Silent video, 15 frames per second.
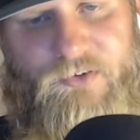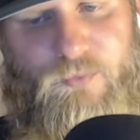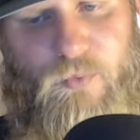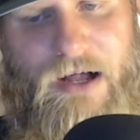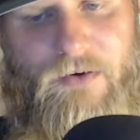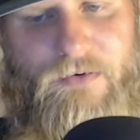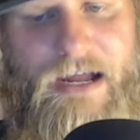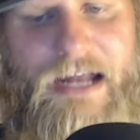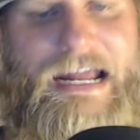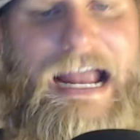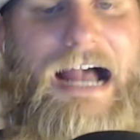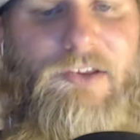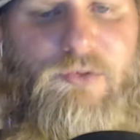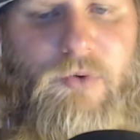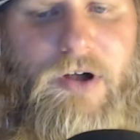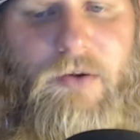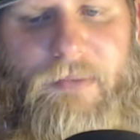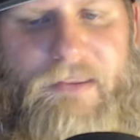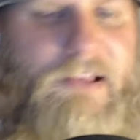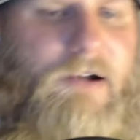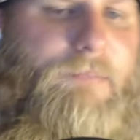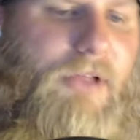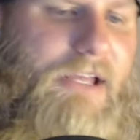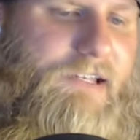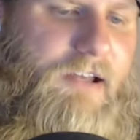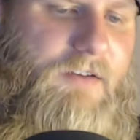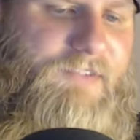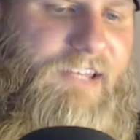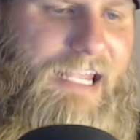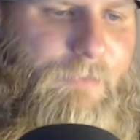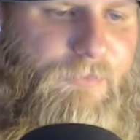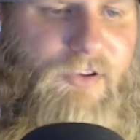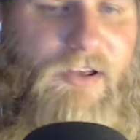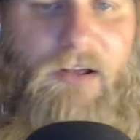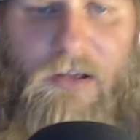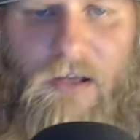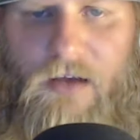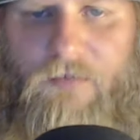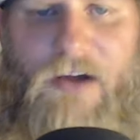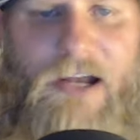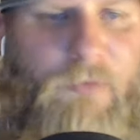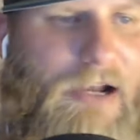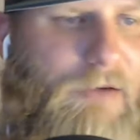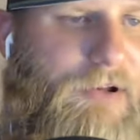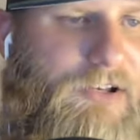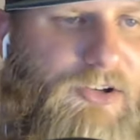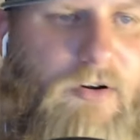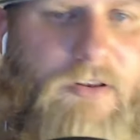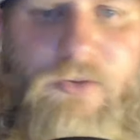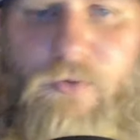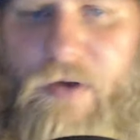as well, or not as well, but they're playing tough teams. Find a way to win 2 out of